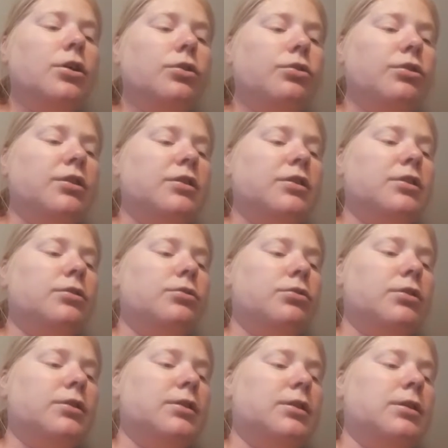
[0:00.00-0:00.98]
Chrissy,
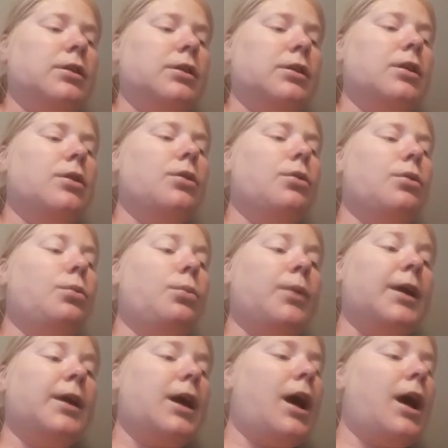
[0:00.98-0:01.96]
Chrissy,
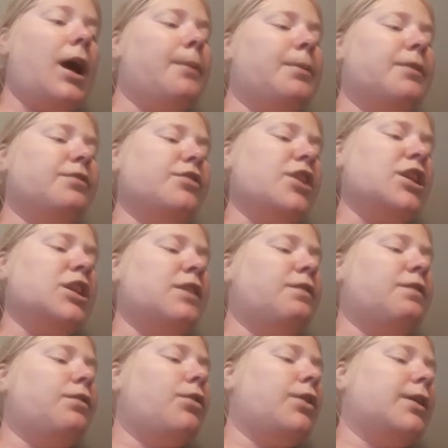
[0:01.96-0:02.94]
wake up, a friendly
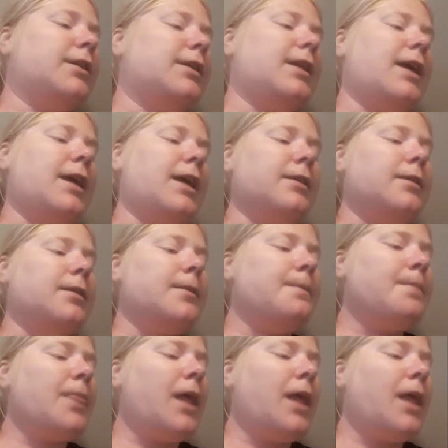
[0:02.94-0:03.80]
voice says.